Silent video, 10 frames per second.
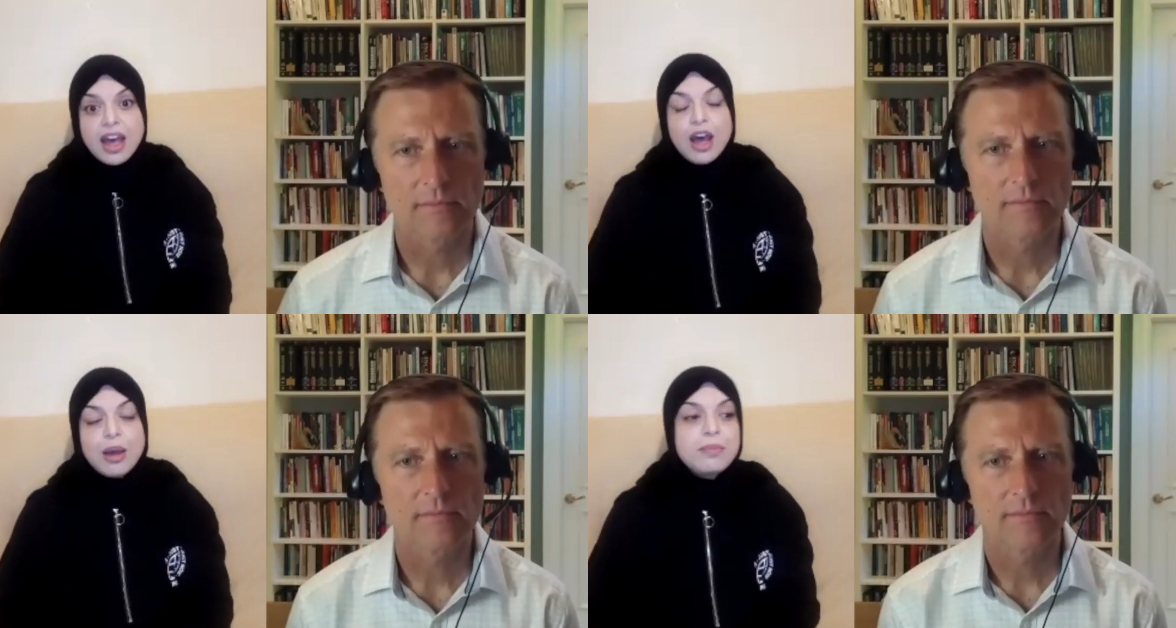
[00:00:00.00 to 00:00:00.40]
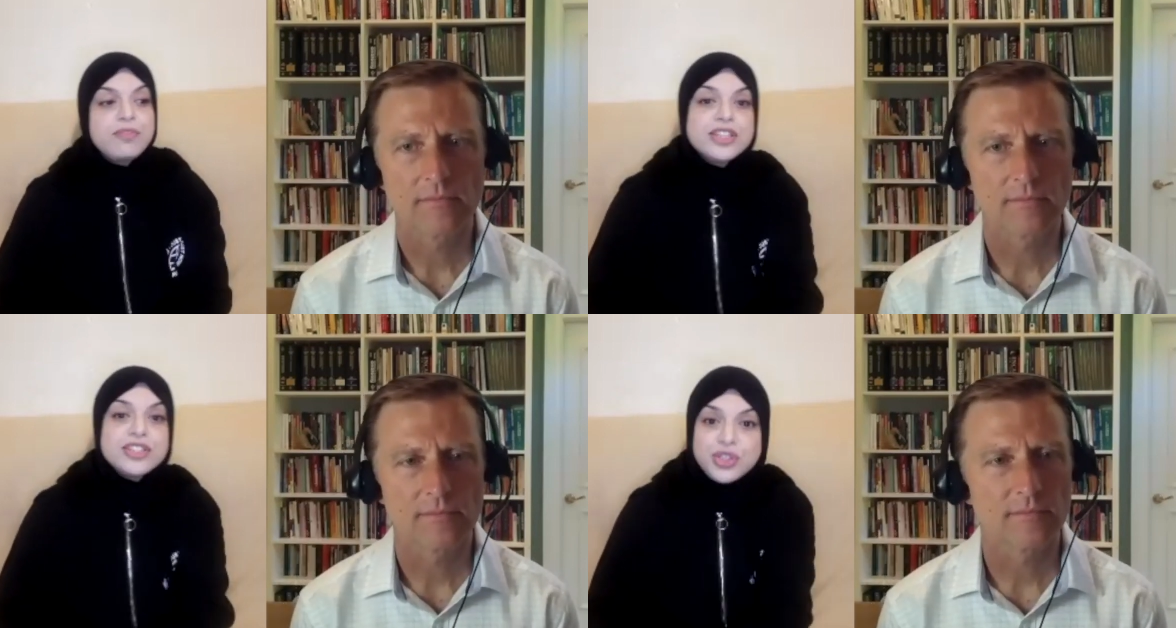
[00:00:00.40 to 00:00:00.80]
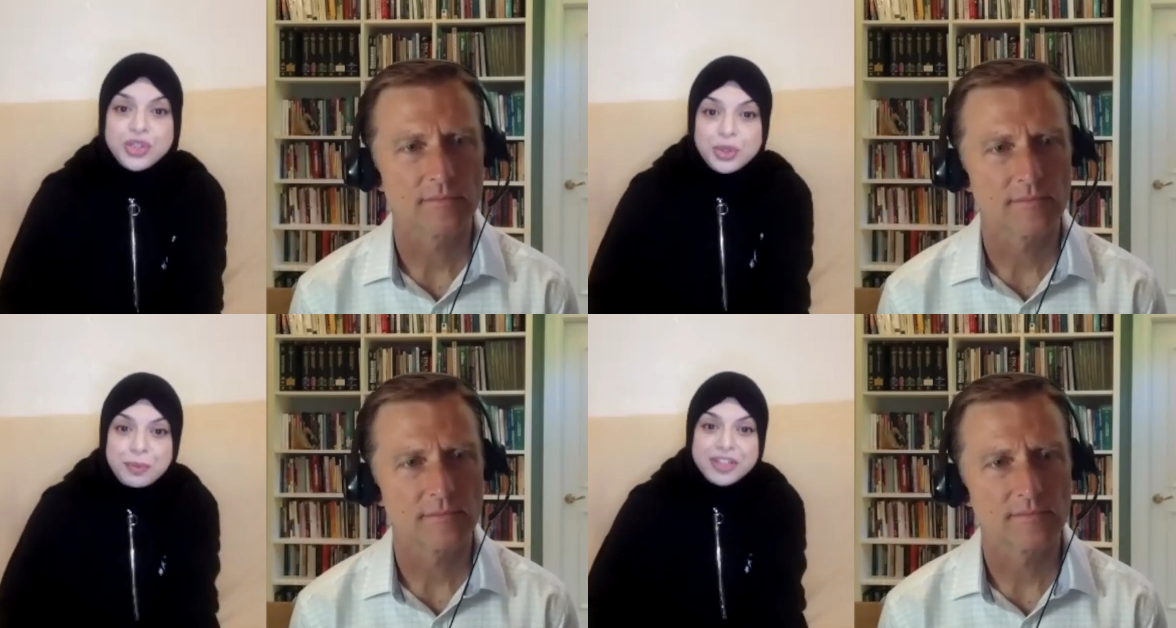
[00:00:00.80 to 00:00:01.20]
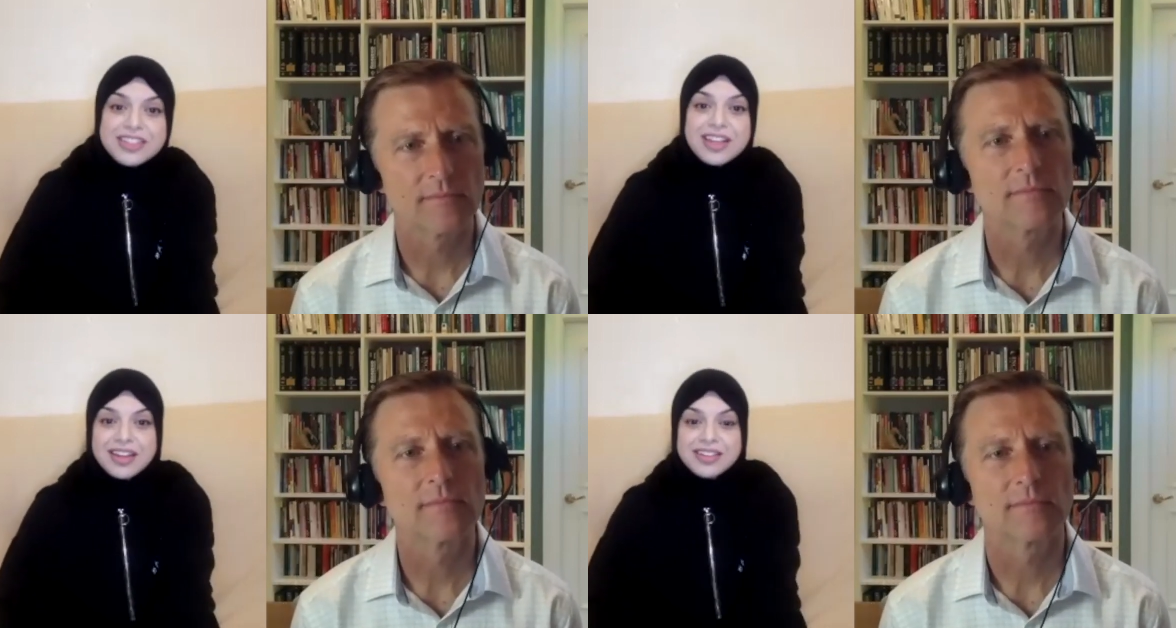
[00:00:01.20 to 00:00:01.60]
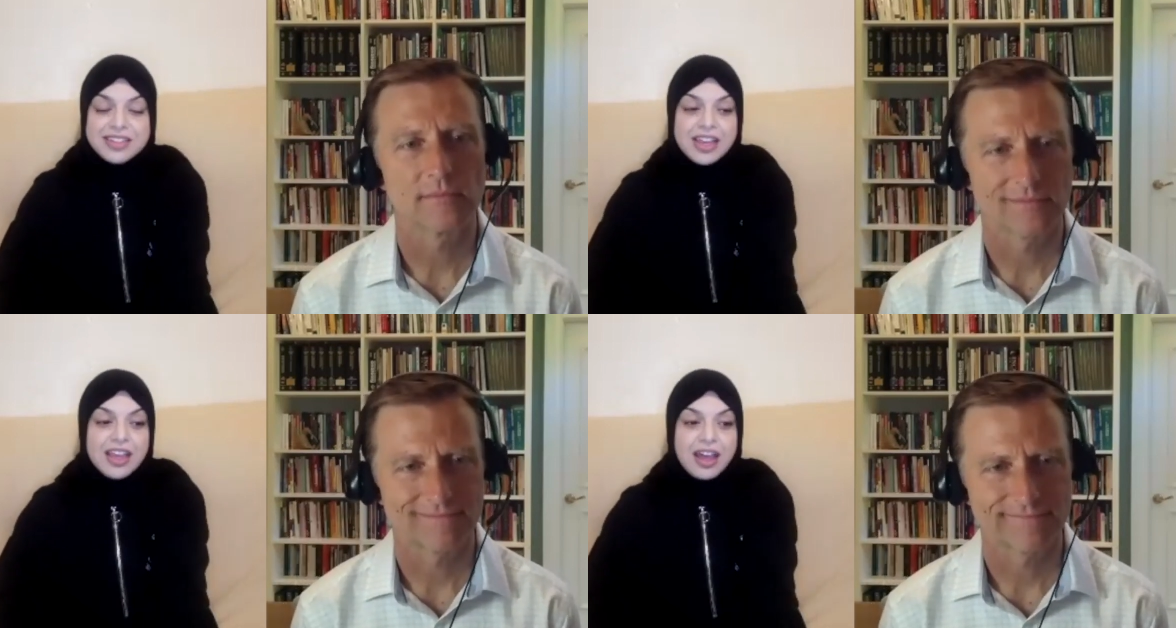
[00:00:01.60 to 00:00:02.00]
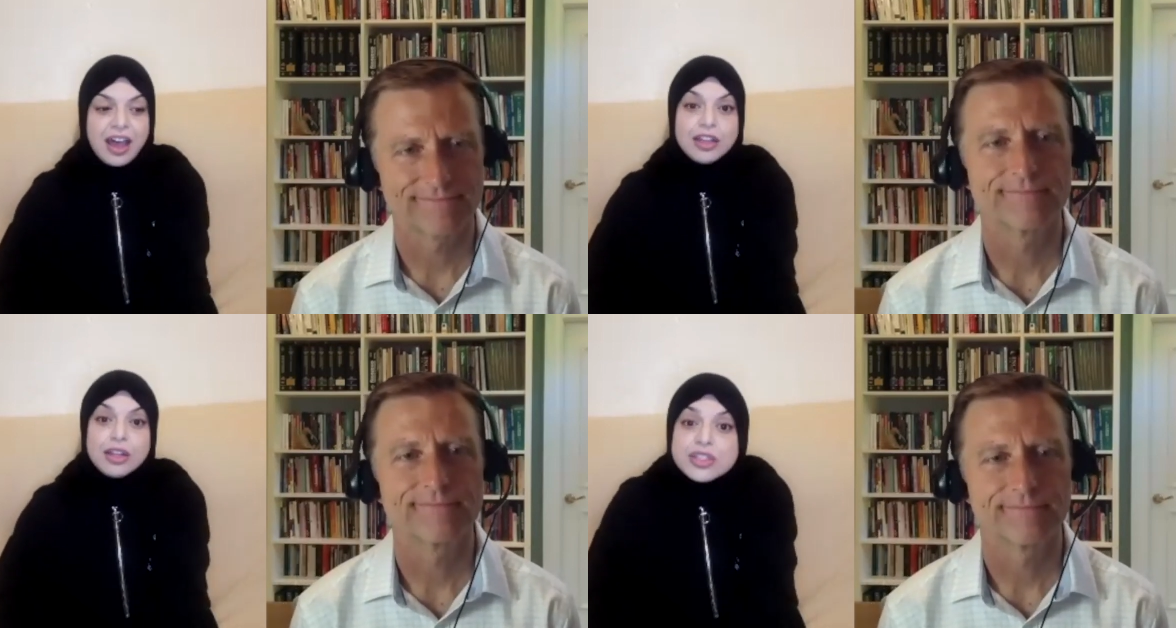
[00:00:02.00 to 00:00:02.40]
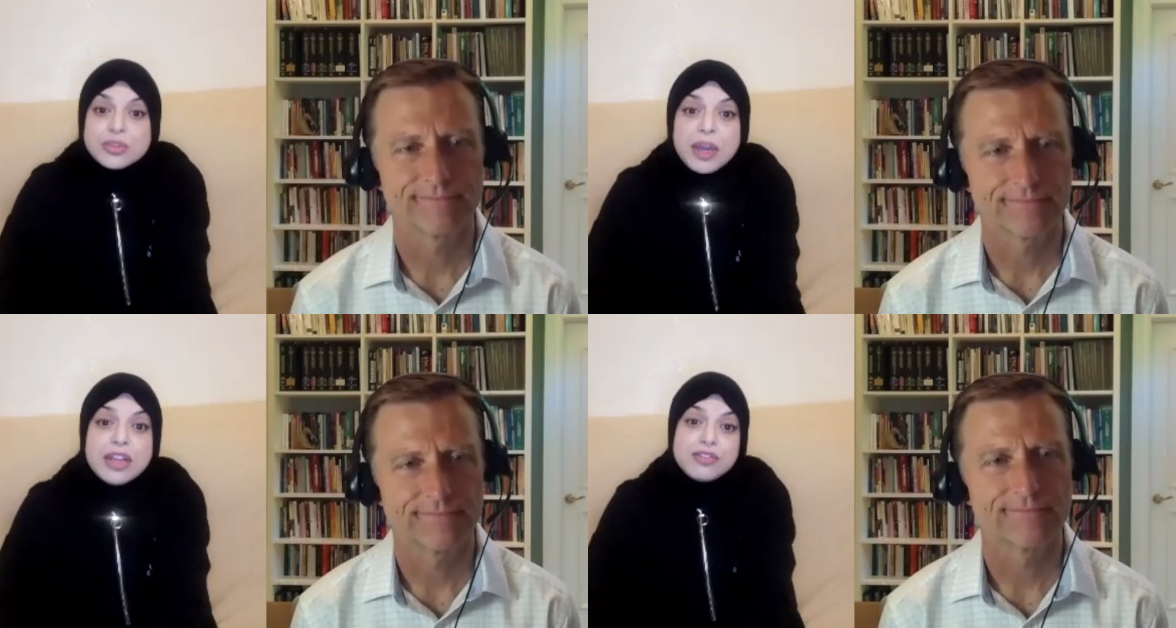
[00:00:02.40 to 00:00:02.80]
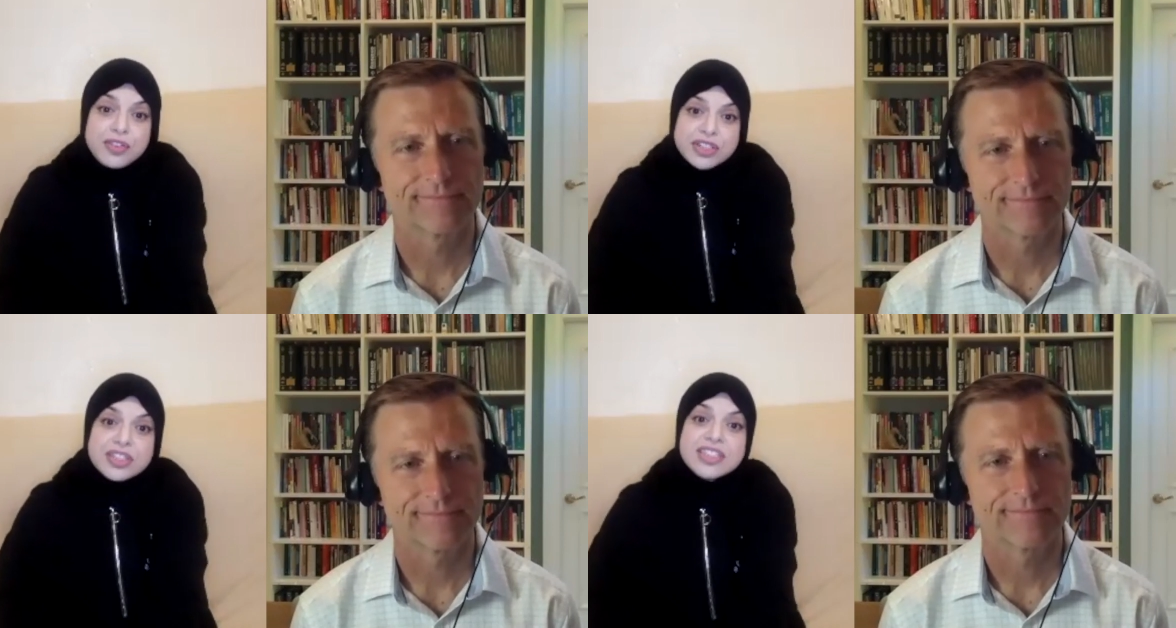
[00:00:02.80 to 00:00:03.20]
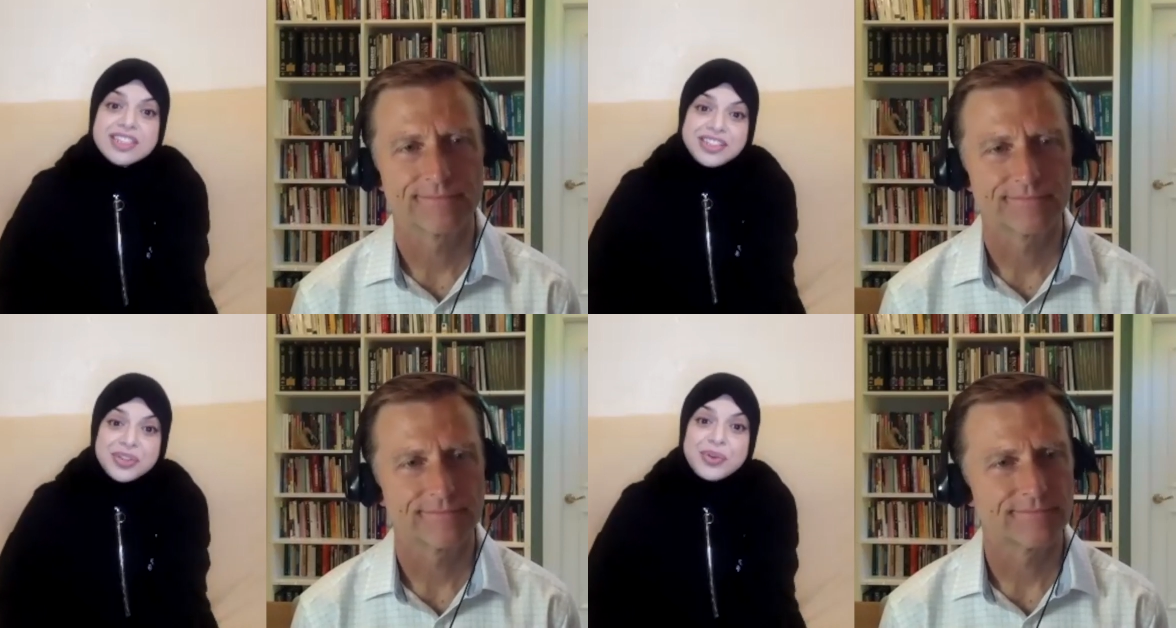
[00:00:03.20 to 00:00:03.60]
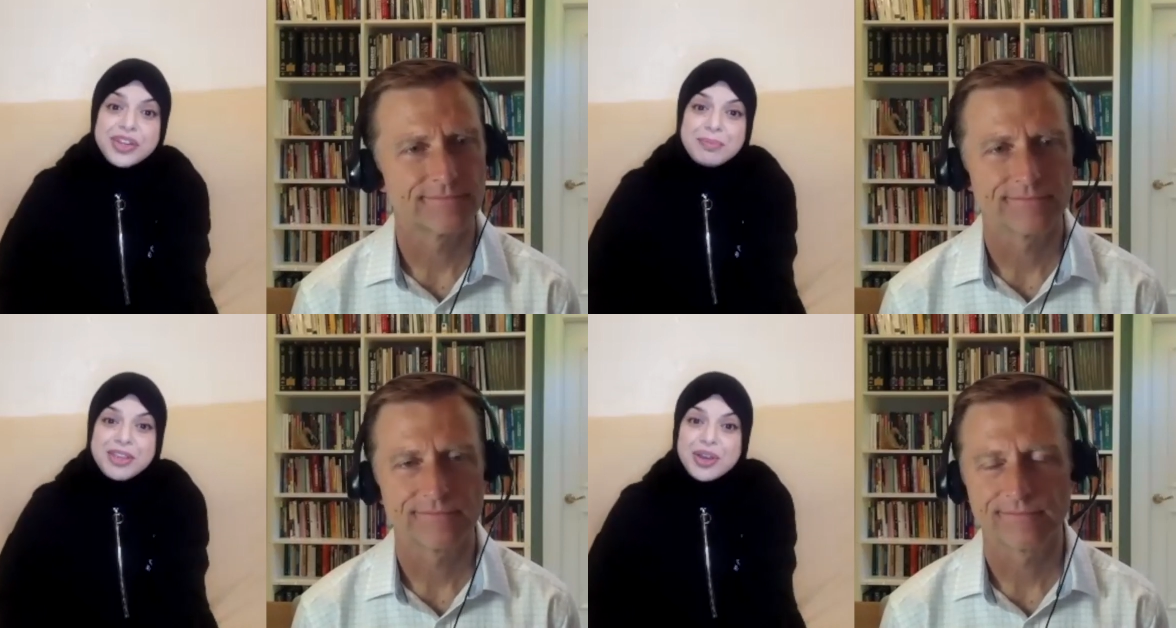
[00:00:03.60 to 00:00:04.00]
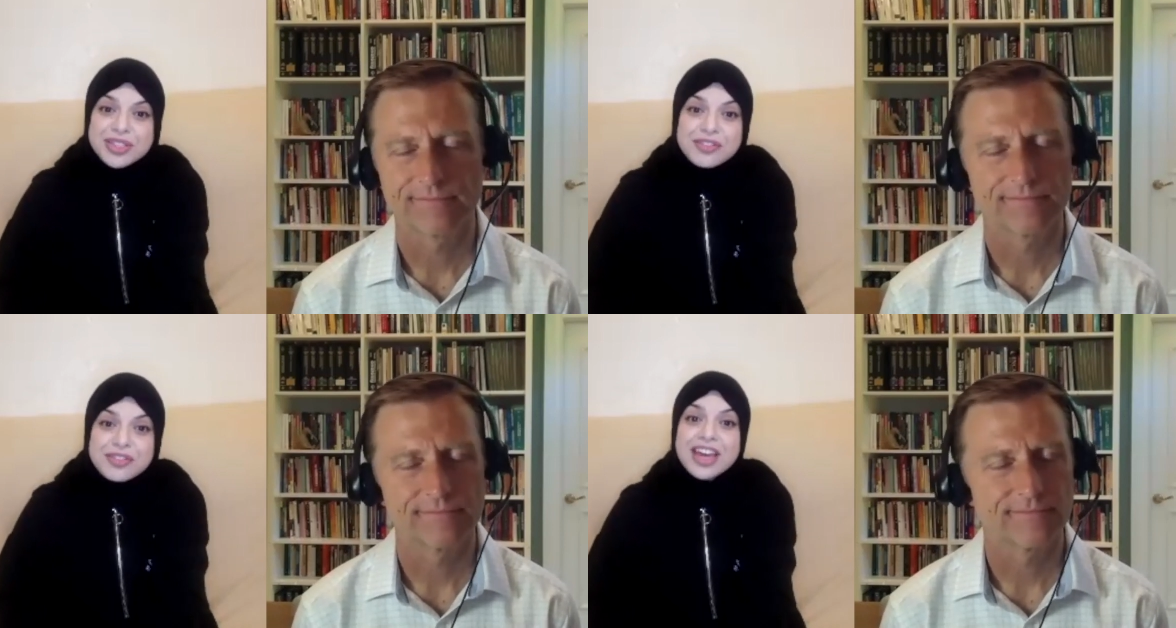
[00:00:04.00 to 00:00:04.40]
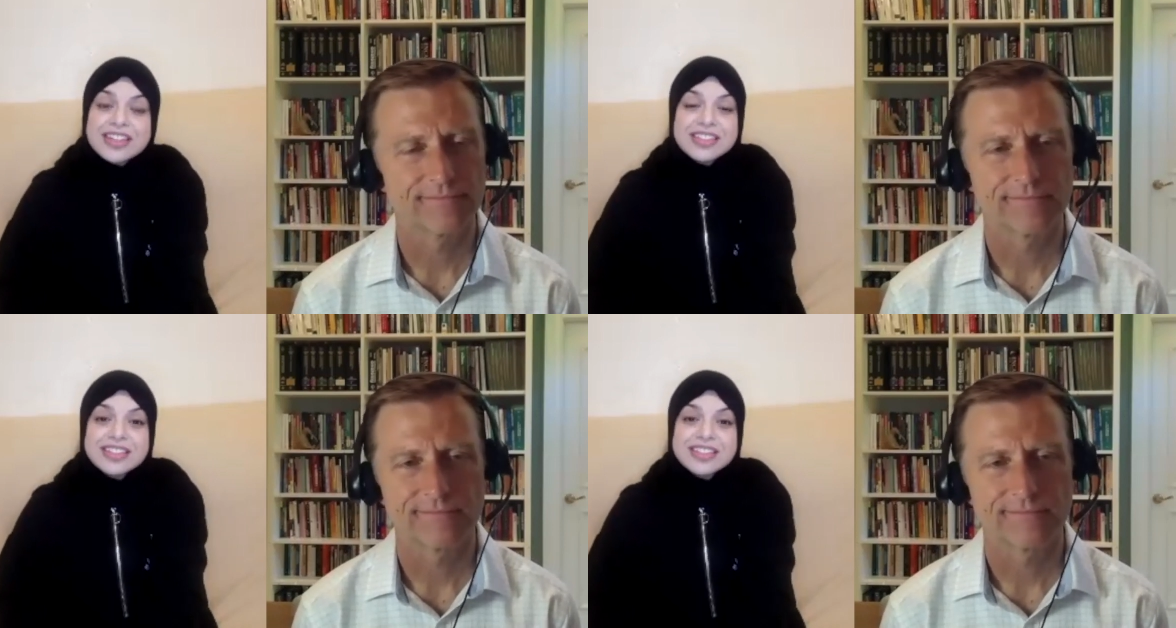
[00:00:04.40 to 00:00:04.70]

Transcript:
Speaker 1: I'm very stupid, and I lost my university degree because of that.